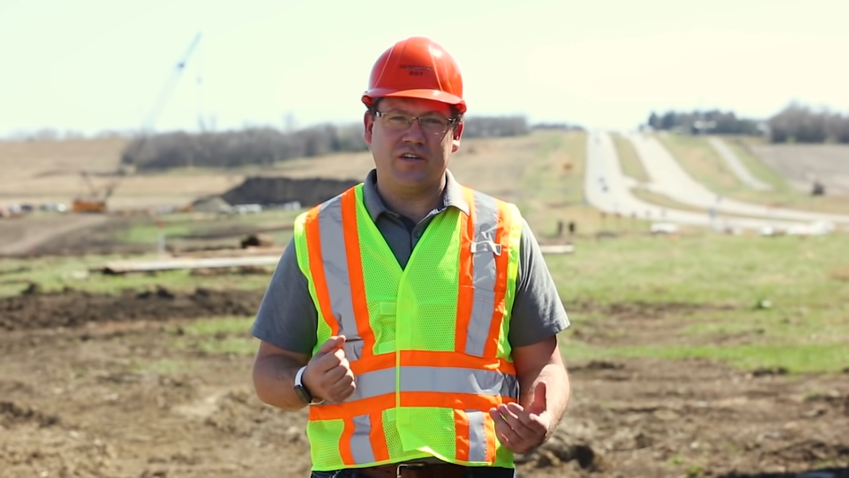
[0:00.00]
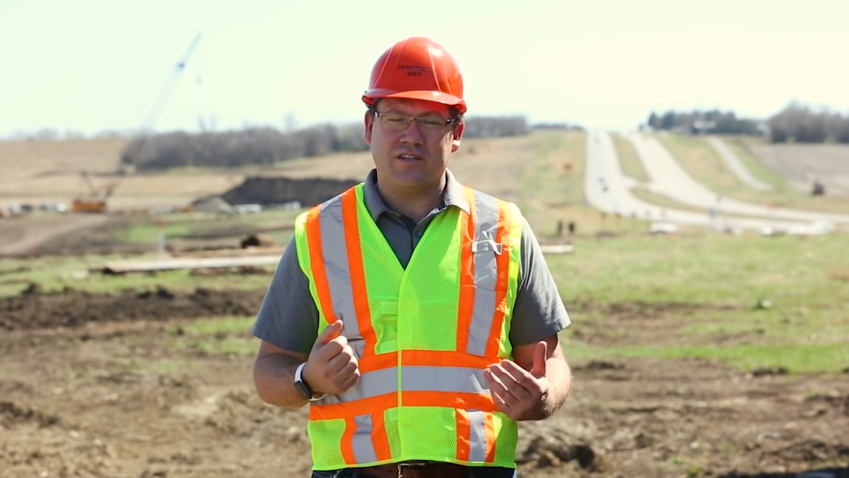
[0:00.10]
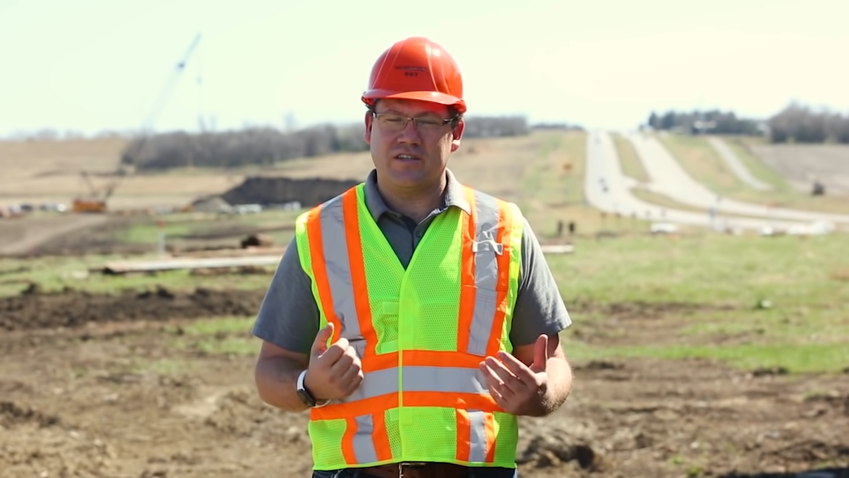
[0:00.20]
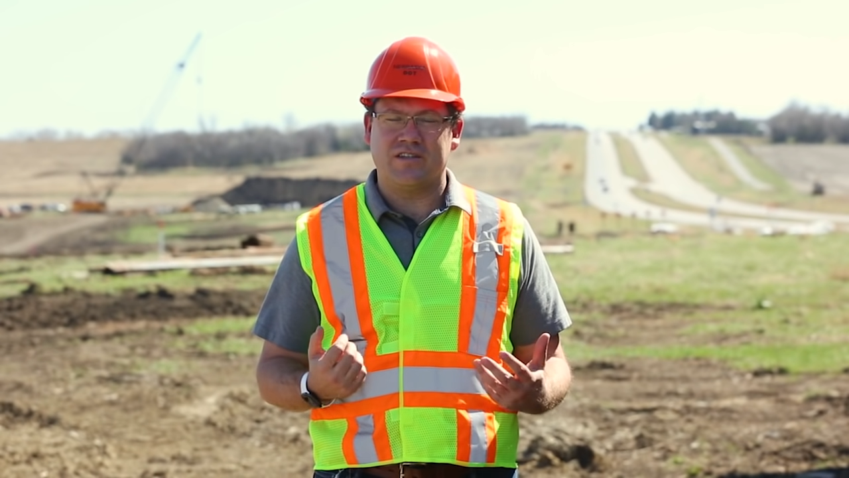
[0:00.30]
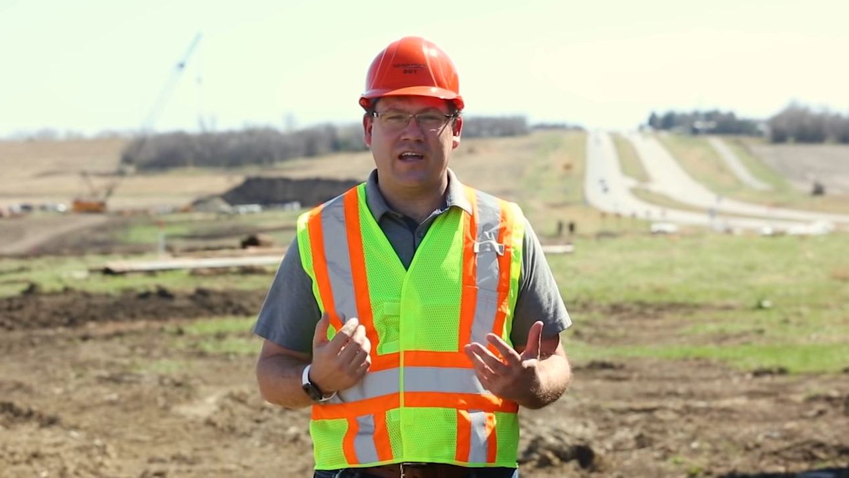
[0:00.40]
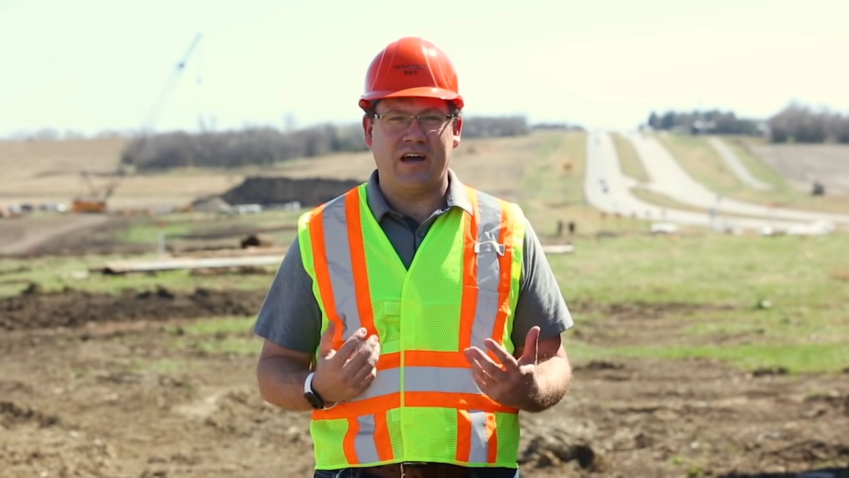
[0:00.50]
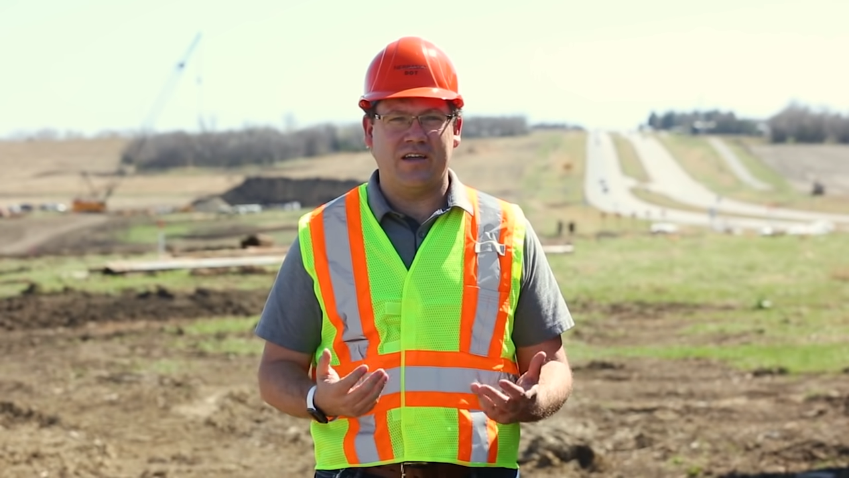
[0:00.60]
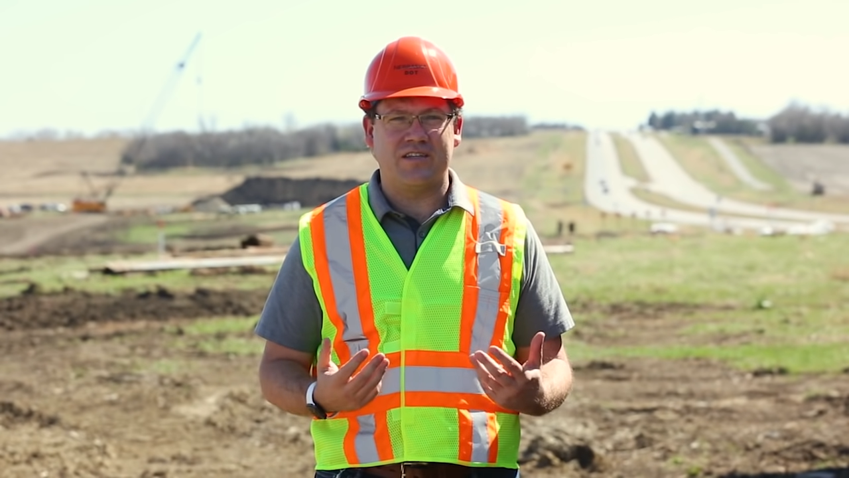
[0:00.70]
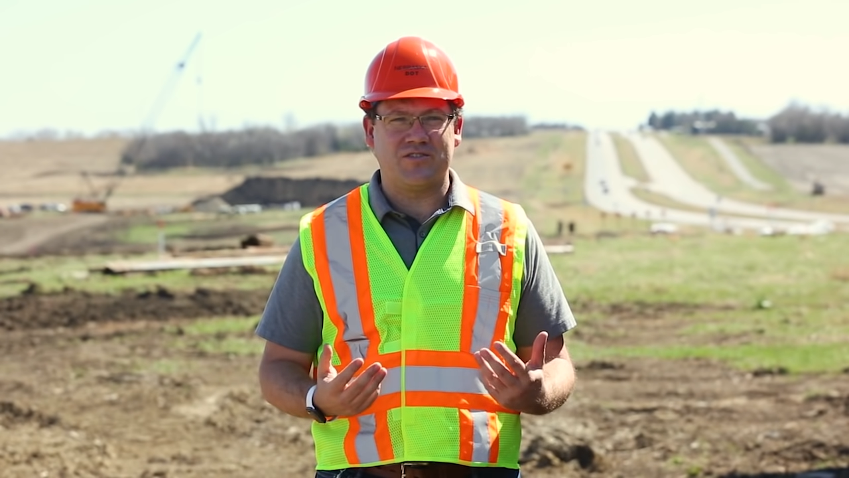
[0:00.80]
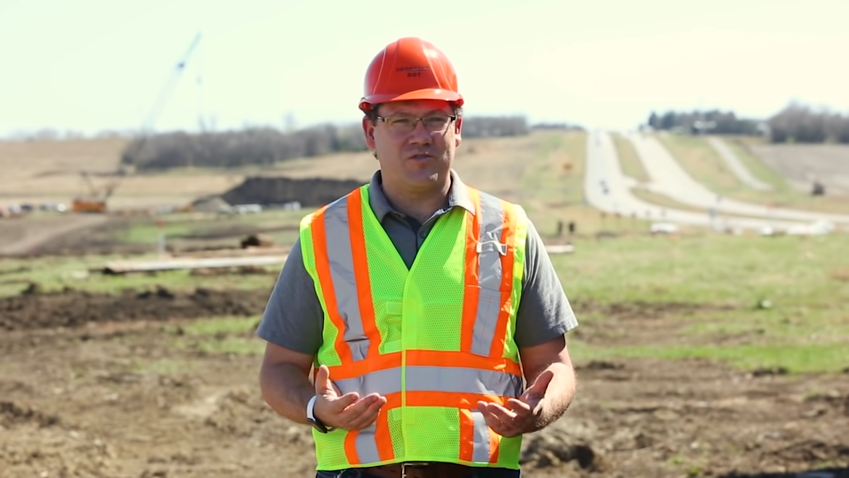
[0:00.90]
and it's
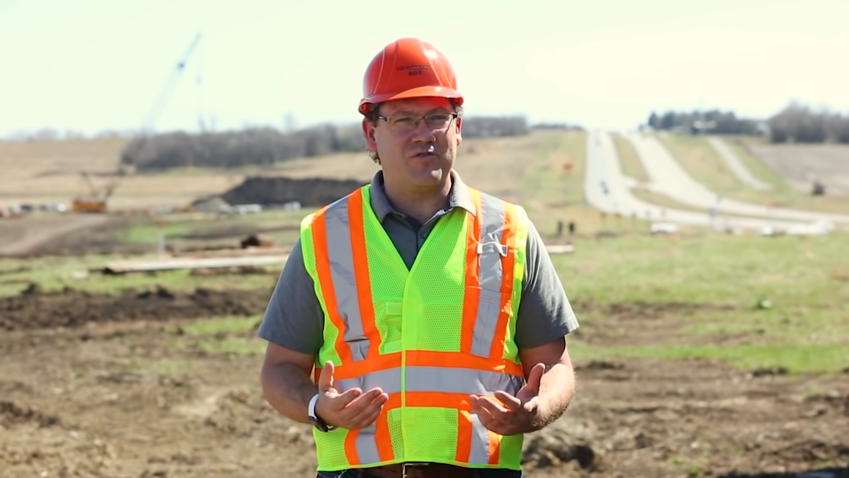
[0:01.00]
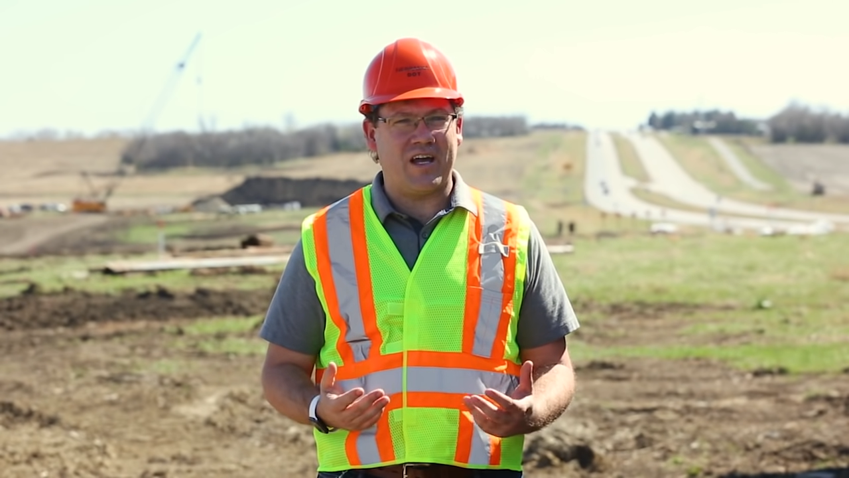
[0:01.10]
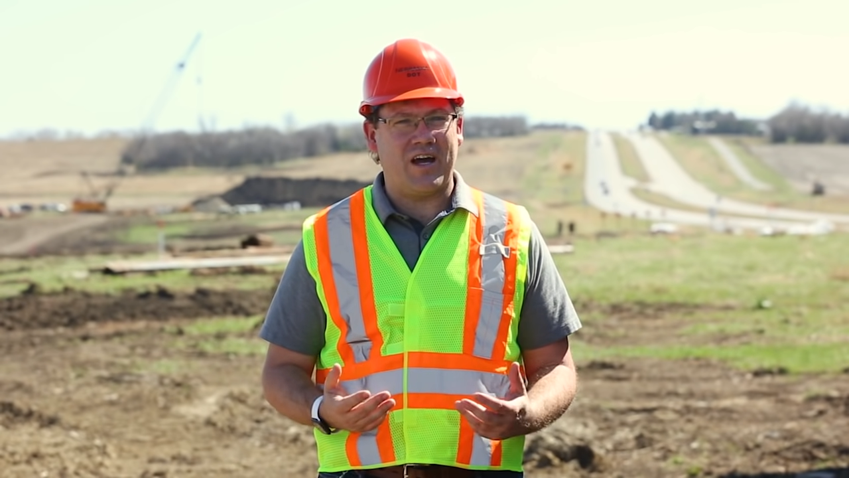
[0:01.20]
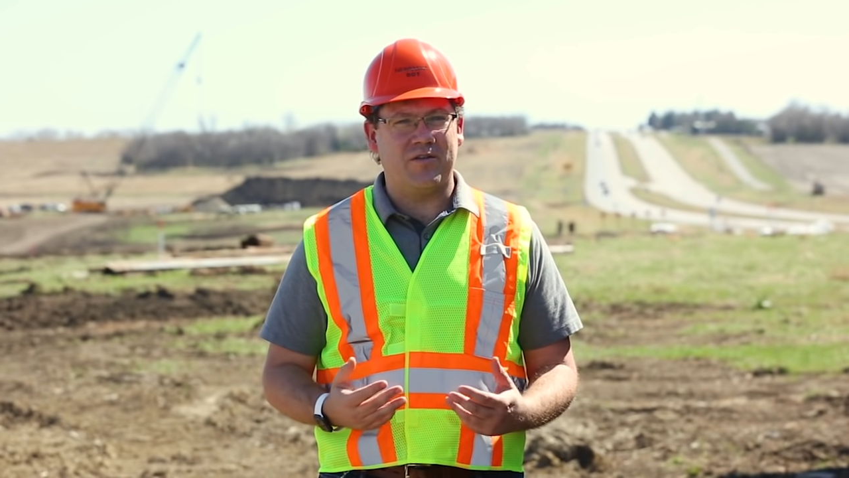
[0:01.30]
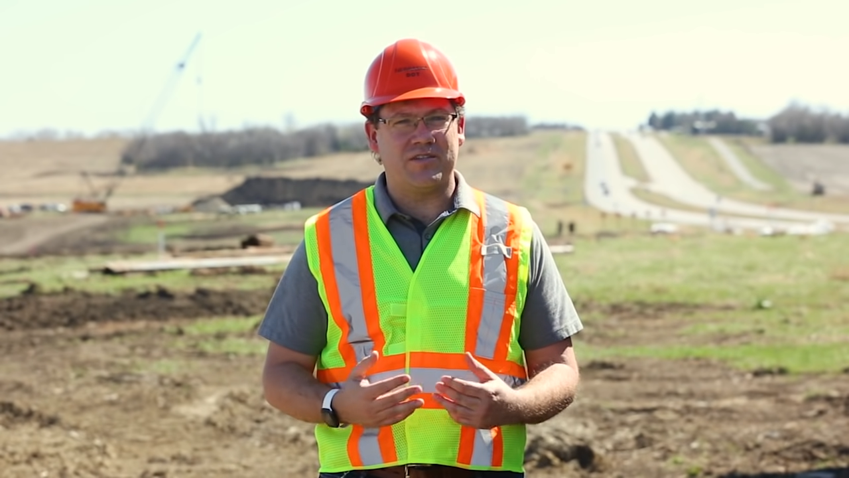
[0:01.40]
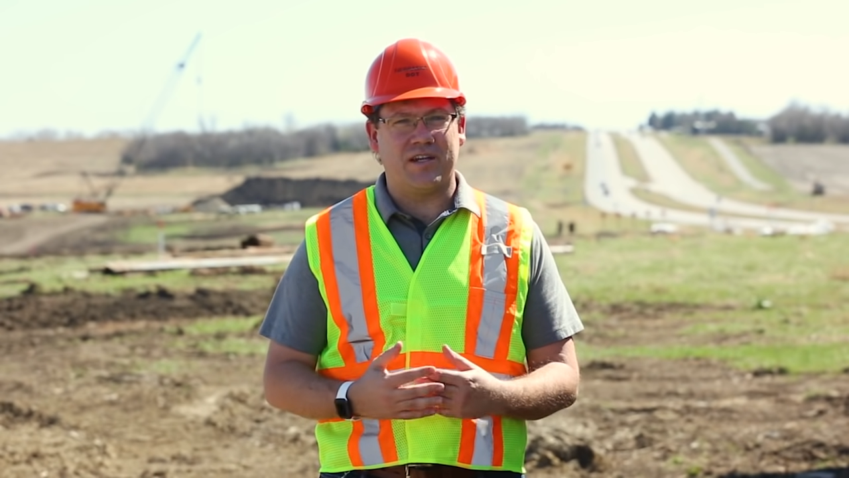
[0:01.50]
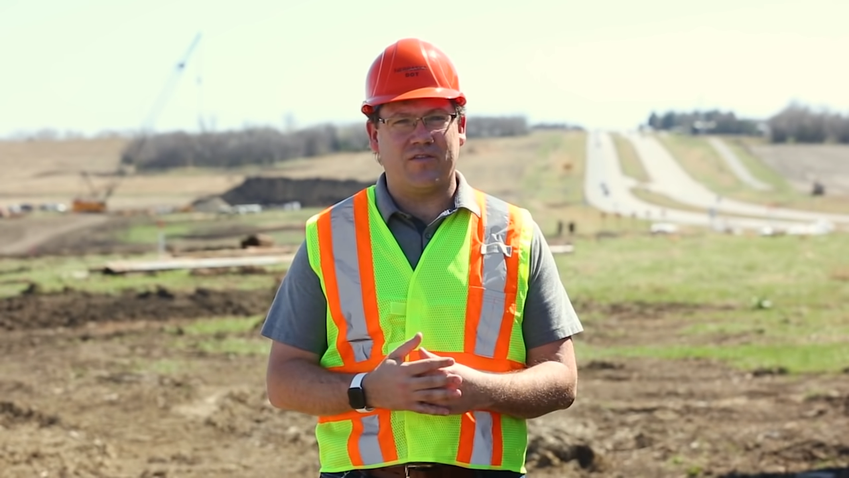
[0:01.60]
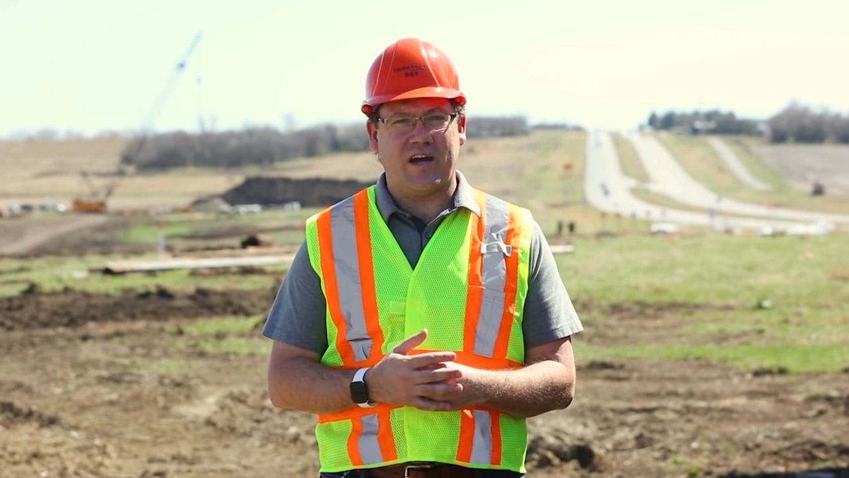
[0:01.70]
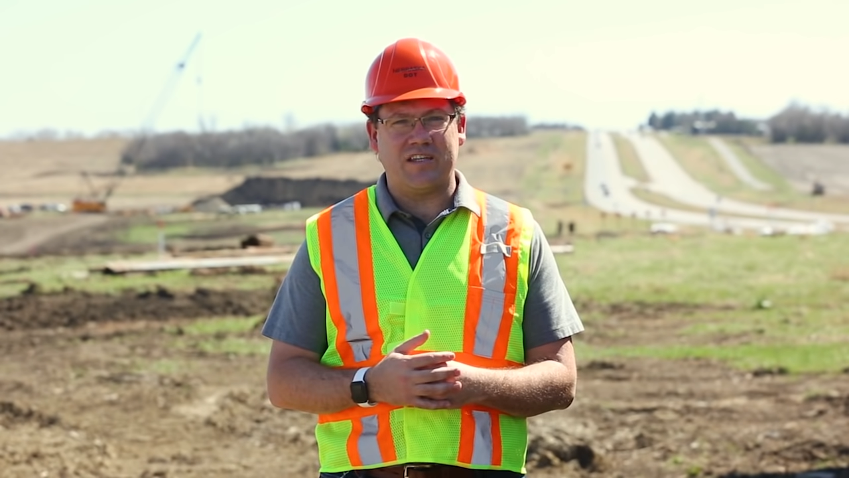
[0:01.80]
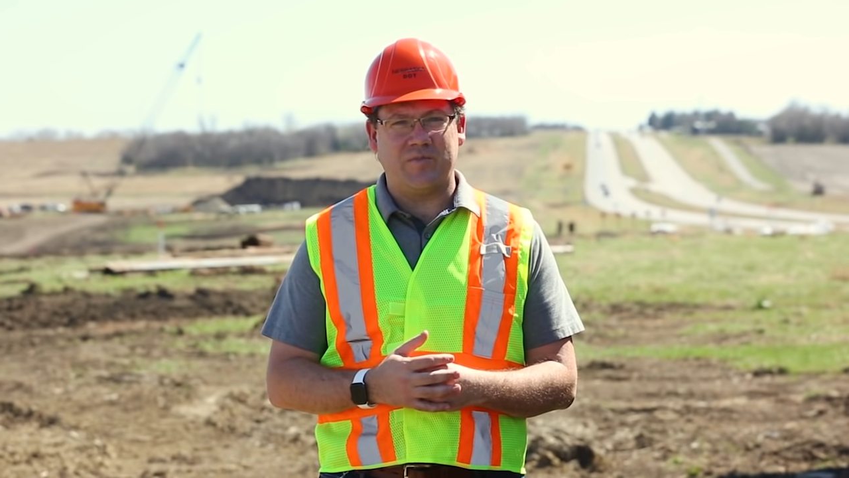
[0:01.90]
as true now as it
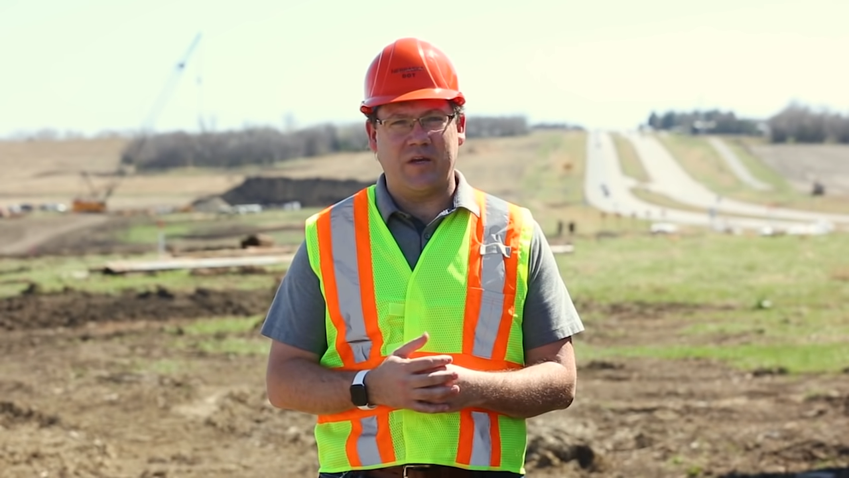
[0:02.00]
ever has